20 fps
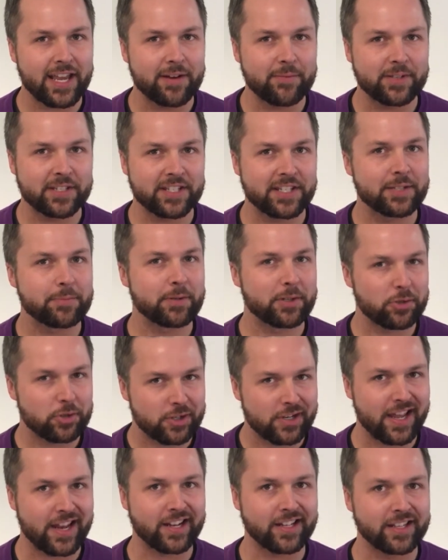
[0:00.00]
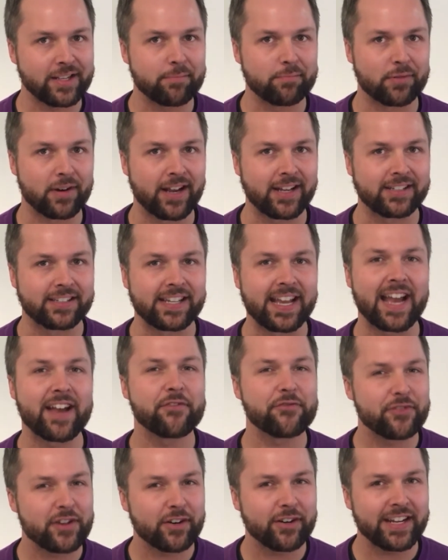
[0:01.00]
cannabis has been genetically bred to
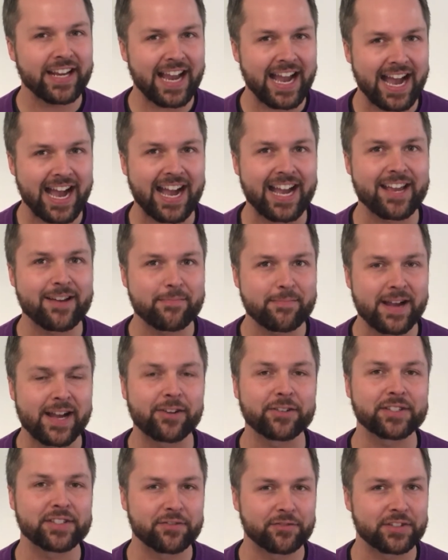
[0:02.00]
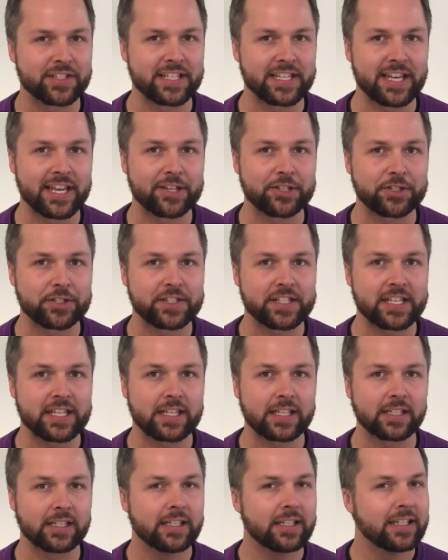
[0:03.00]
have very high amounts of
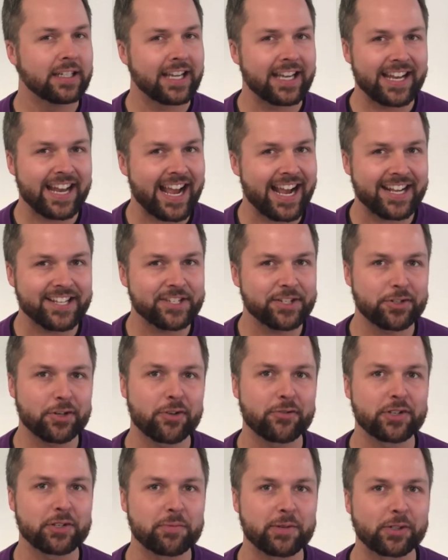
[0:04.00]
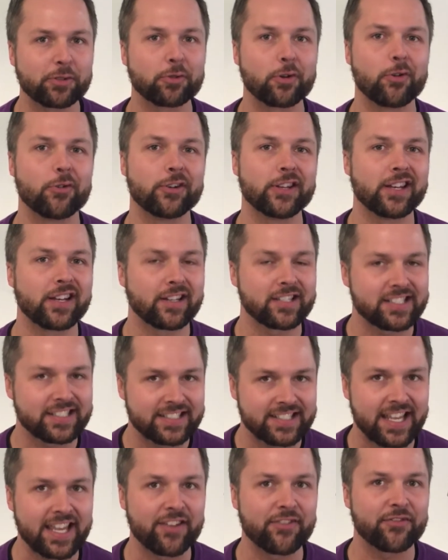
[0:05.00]
THC and hasn't always been grown in a
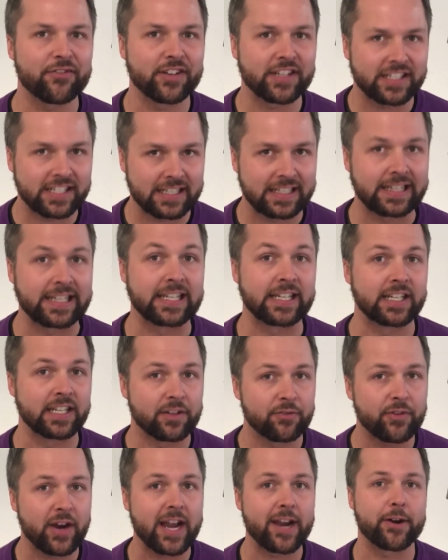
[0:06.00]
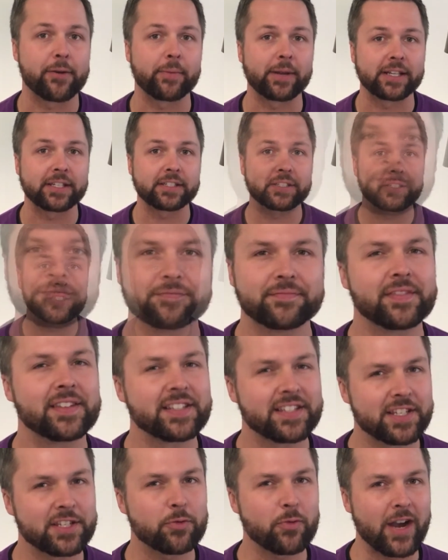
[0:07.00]
safe and clean environment.
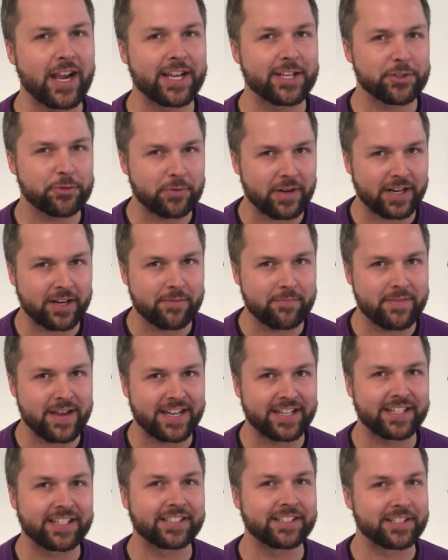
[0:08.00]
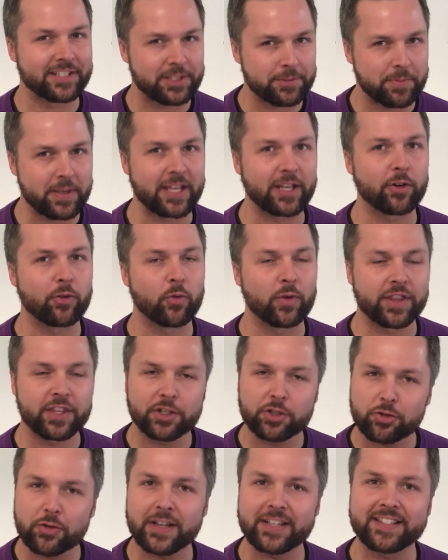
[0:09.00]
This is why it's recommended to speak with
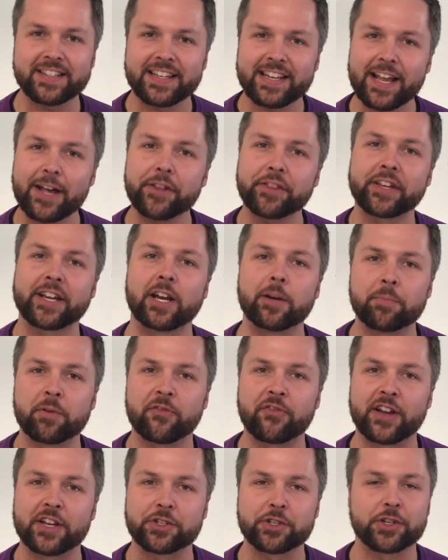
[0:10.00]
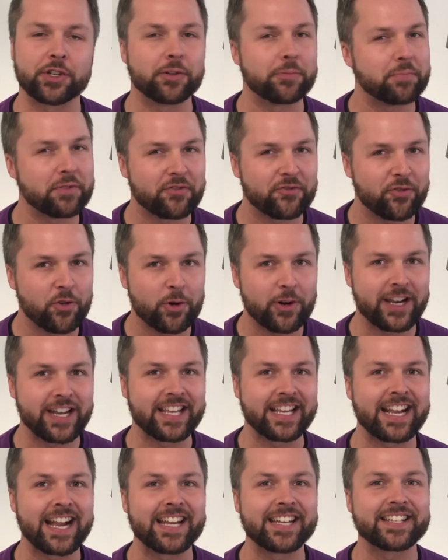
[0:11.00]
a trusted healthcare professional before
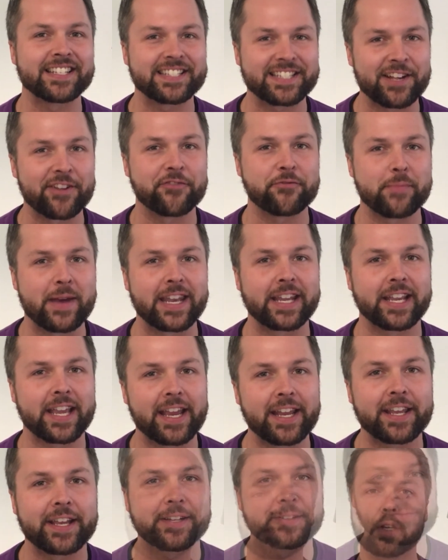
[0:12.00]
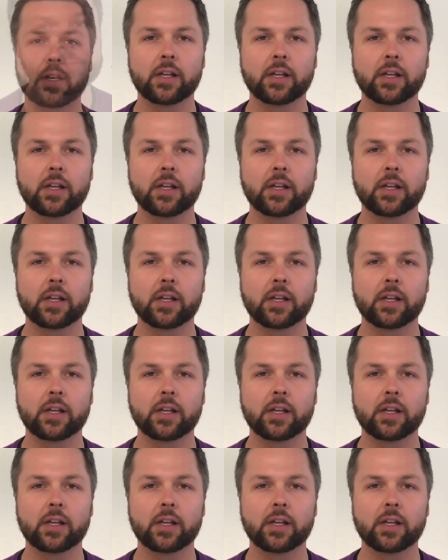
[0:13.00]
any kind of self-medicating.